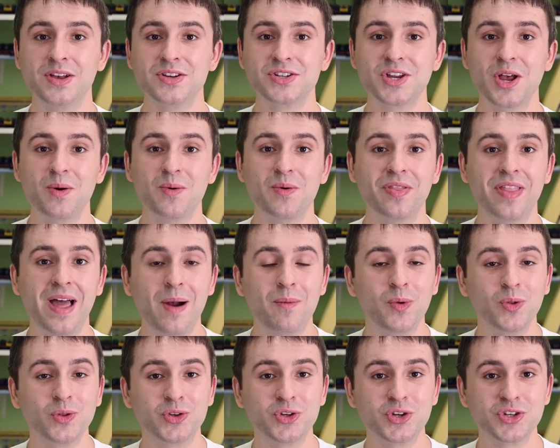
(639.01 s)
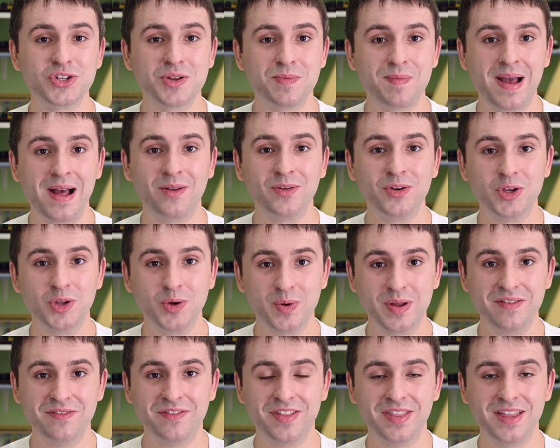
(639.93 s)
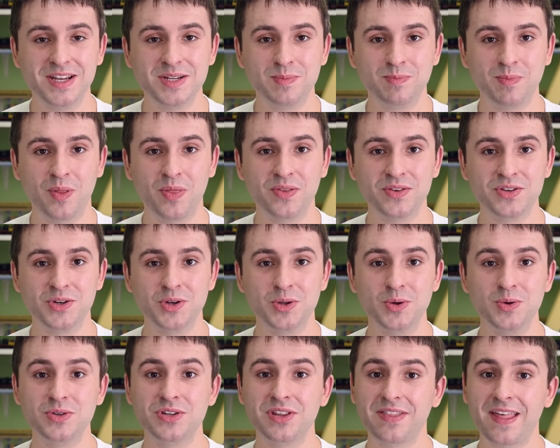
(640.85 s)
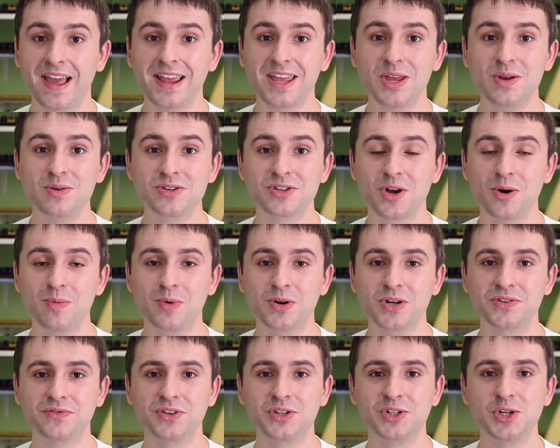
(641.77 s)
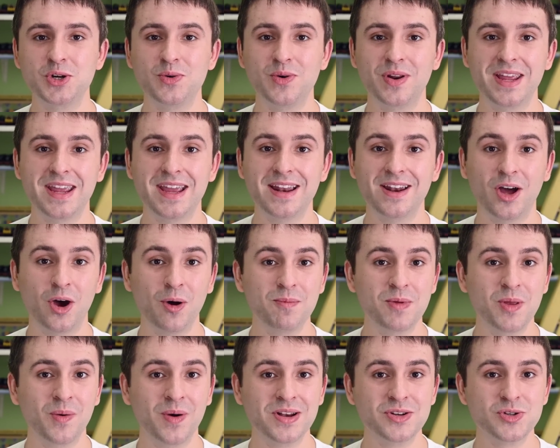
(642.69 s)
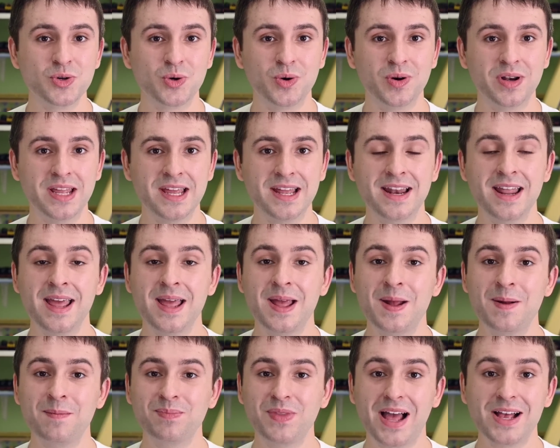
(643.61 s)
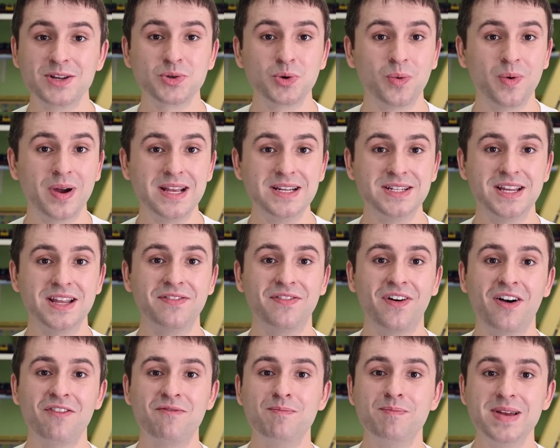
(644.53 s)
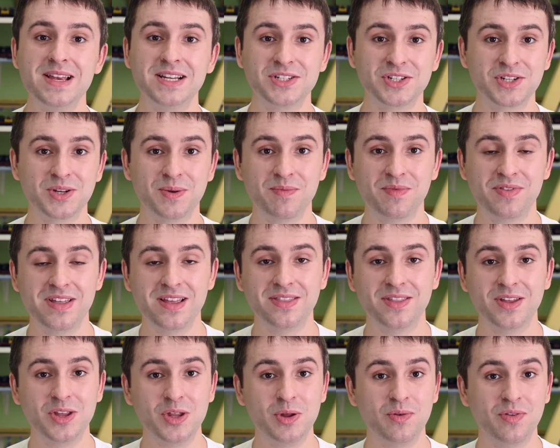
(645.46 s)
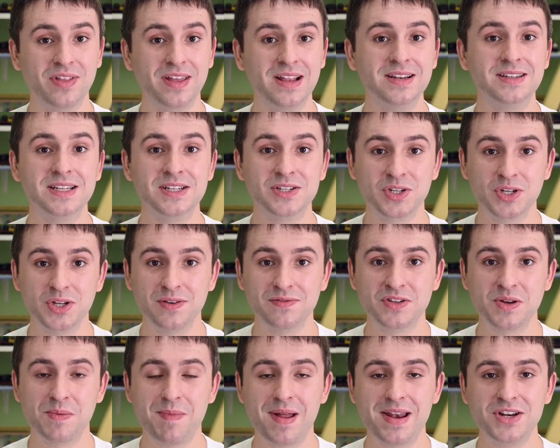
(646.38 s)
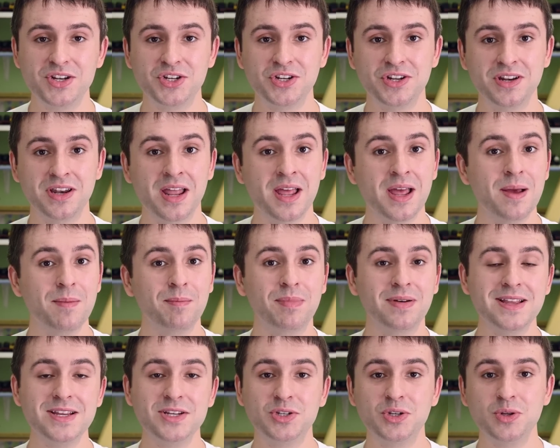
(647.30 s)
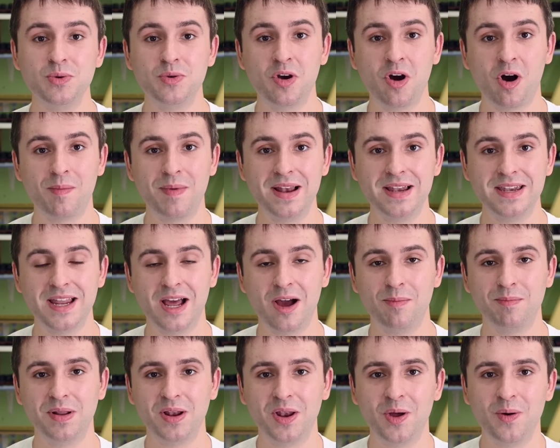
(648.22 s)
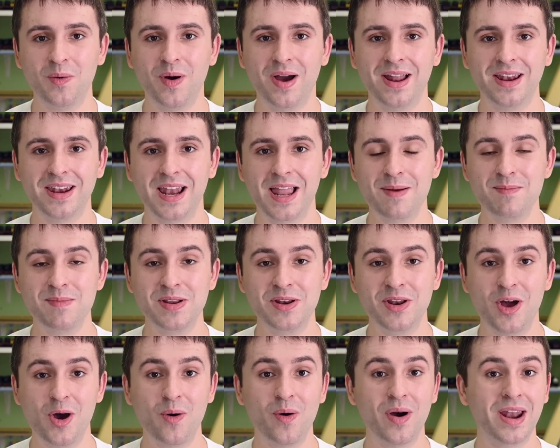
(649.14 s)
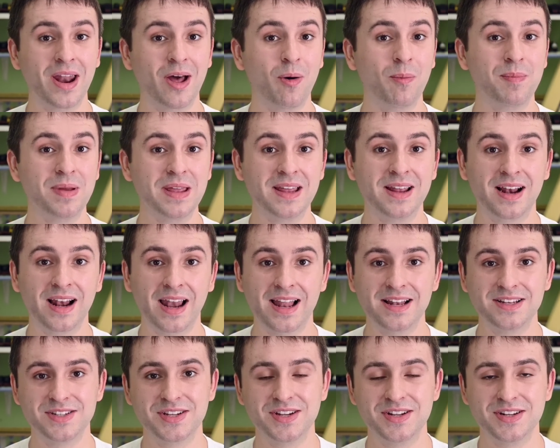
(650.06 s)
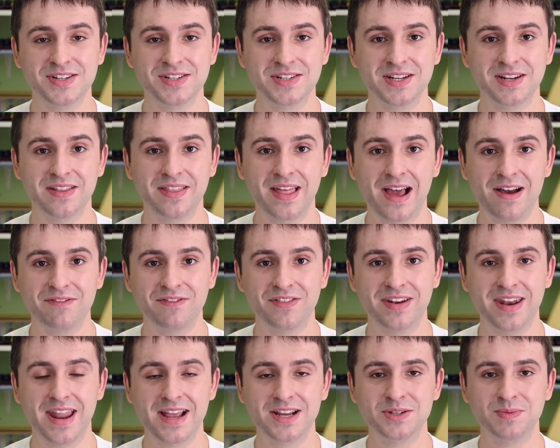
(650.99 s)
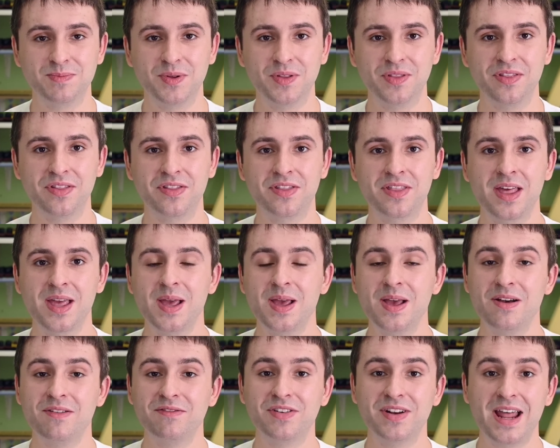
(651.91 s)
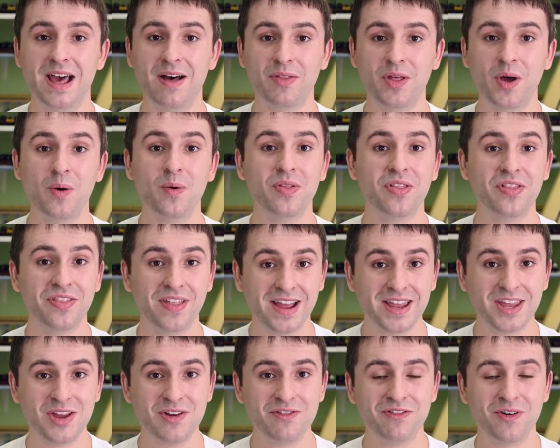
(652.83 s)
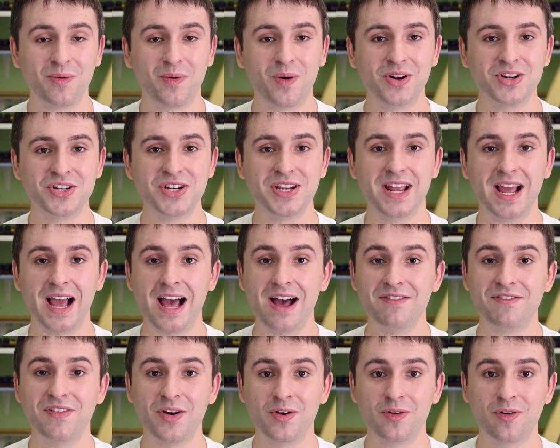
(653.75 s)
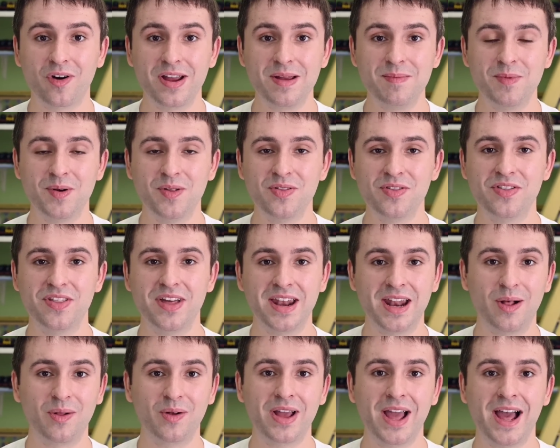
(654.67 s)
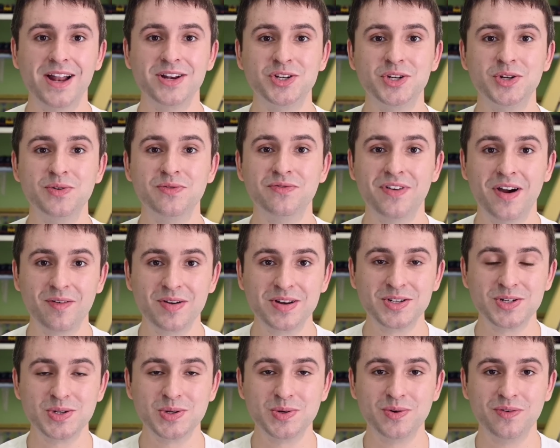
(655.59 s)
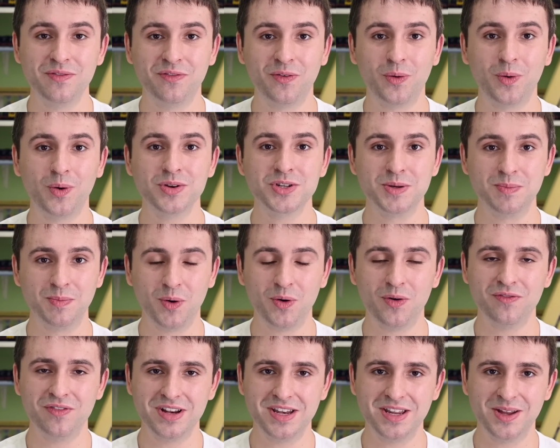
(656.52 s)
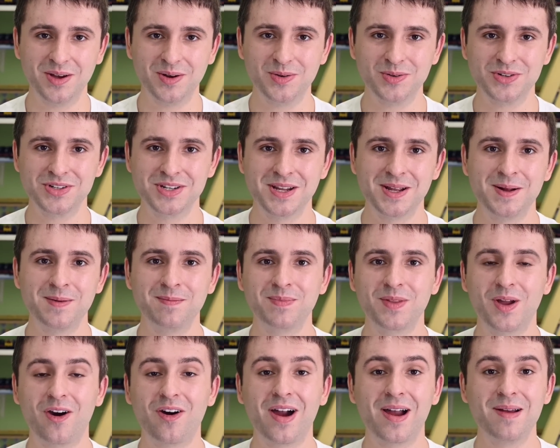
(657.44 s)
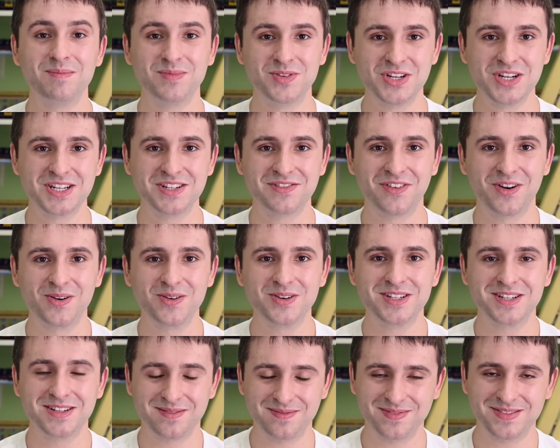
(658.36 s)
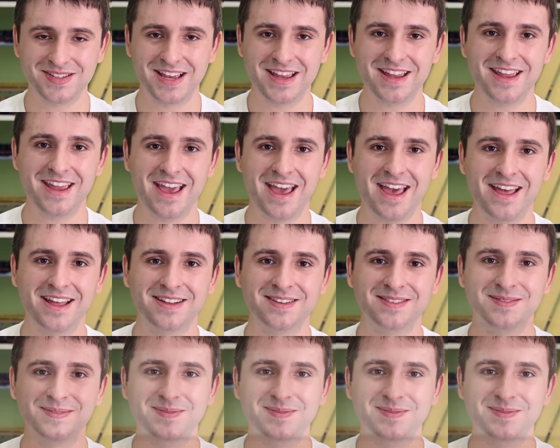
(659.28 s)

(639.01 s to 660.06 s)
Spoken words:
So that will just about do it for this month's news. Thank you so much for tuning in. I hope you enjoyed it. As always, if I've missed something that you think deserves a mention, please do comment down below and let me know, and I'll be glad to consider that for next month. For now though, thank you for watching, have a great month, and I'll catch you very soon for some more videos. Alright, cheers folks, take care.